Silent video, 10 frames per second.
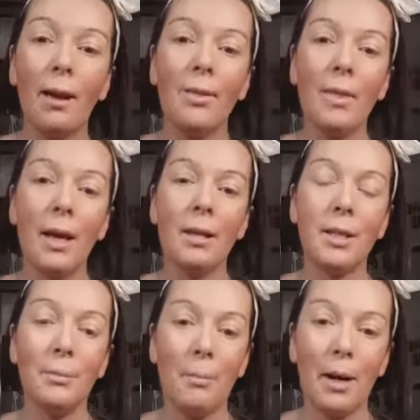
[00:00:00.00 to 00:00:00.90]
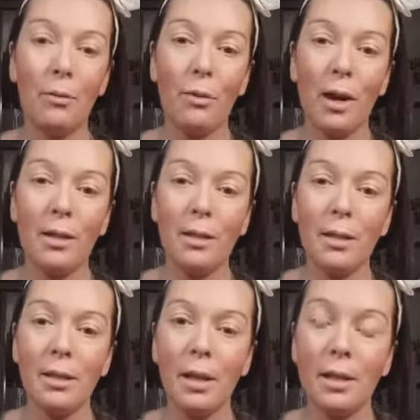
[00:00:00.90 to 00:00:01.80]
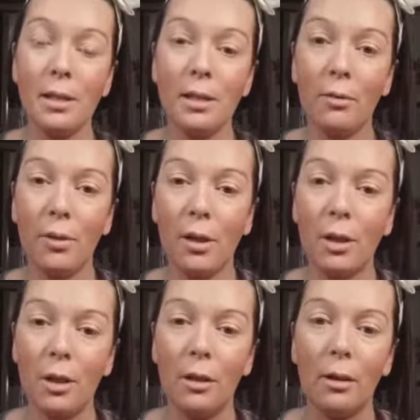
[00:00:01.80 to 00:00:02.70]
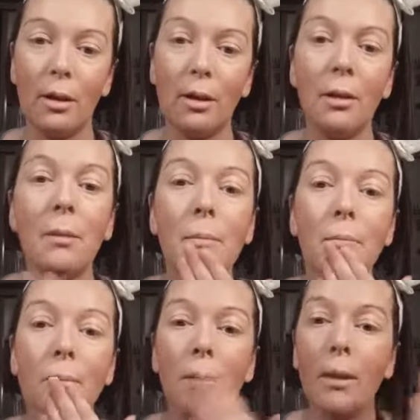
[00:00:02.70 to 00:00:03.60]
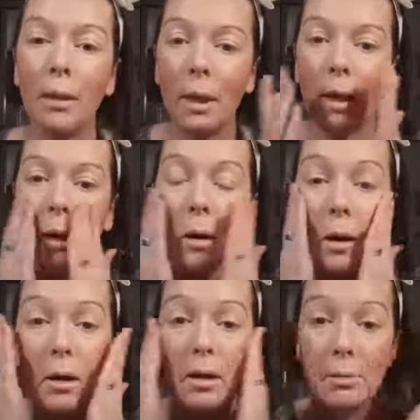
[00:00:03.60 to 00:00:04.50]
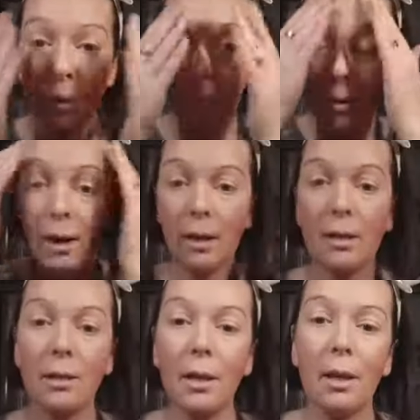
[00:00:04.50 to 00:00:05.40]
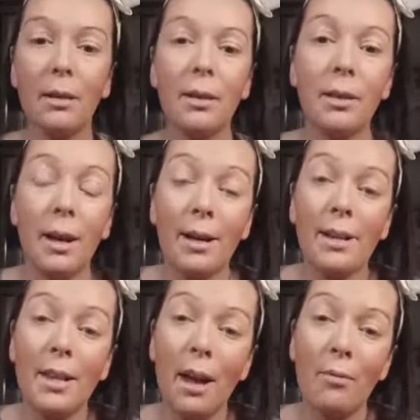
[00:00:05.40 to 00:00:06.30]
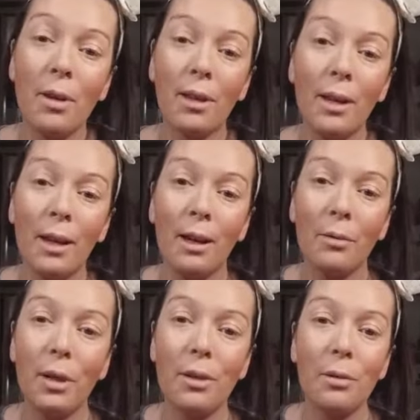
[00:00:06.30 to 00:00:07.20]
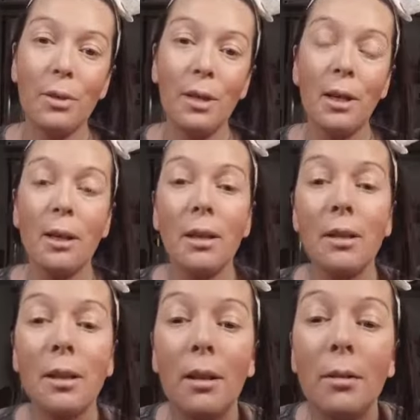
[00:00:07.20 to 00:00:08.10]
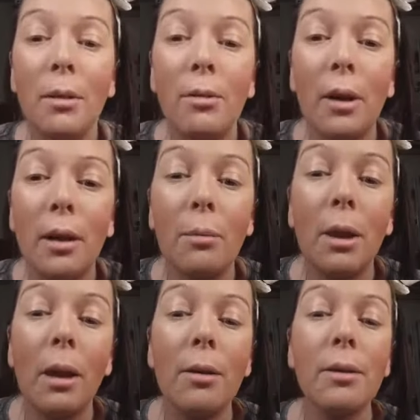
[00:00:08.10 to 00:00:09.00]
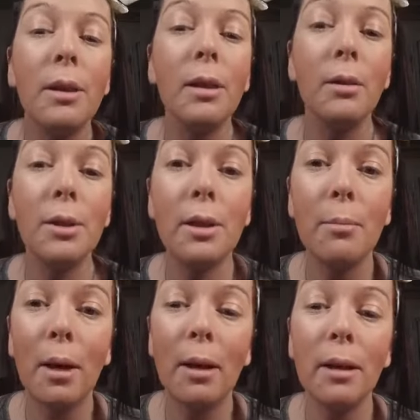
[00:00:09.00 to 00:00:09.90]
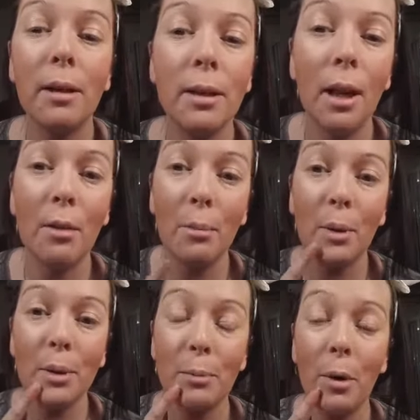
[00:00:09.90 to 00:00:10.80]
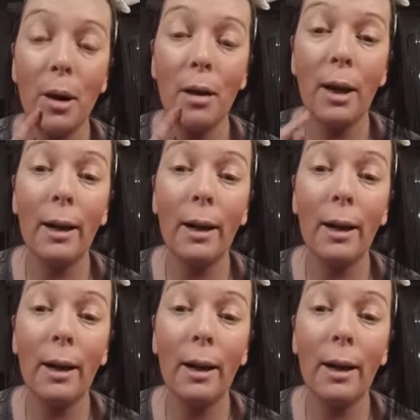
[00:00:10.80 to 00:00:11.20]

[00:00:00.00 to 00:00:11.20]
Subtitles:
And that, my friends, is the finished look. That is my base, and that is everything I've used. So if I come closer, you'll see my terrible spot.